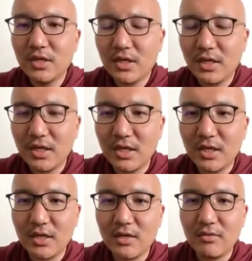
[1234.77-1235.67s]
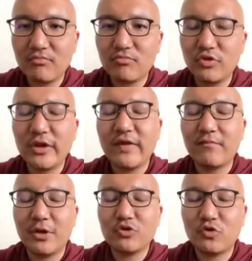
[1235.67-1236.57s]
uh, we don't have
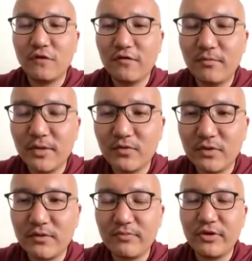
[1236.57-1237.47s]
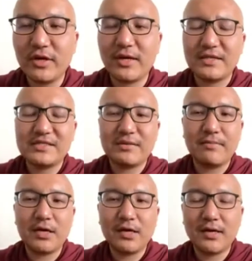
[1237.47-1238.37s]
much to offer, but we will bring like
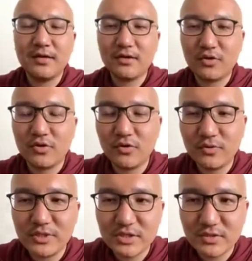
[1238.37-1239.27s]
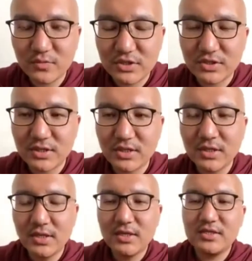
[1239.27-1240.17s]
tsampa, you know, which is, which is a
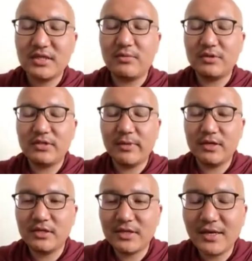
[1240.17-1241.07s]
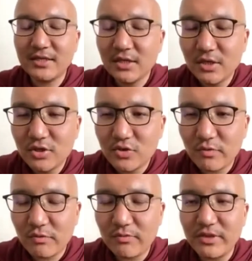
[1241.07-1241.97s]
stable Tibetan diet. So
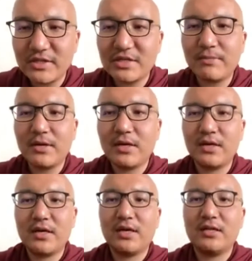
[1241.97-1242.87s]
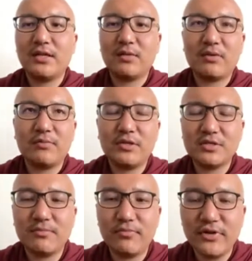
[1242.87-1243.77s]
we will bring tsampa and uh, like maybe
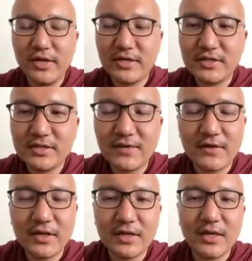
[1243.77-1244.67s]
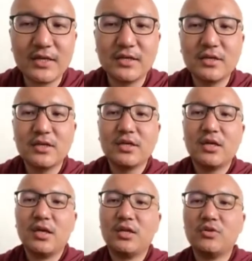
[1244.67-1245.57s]
some bread and stuff like that.
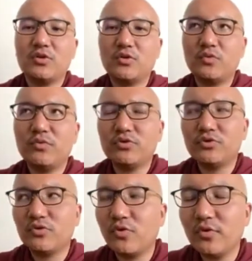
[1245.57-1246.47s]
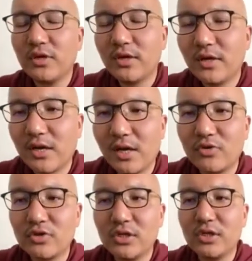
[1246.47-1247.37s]
And we would go there,
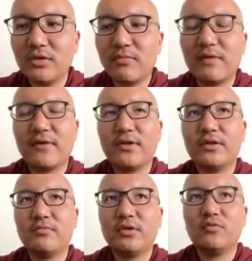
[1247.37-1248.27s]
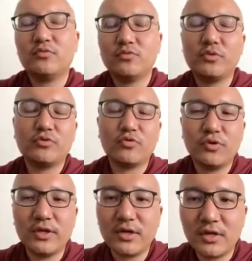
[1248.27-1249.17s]
actually, my father and me, we would
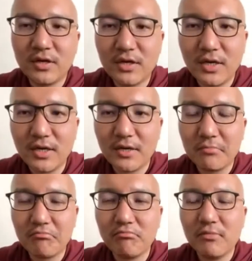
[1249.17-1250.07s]
go there um,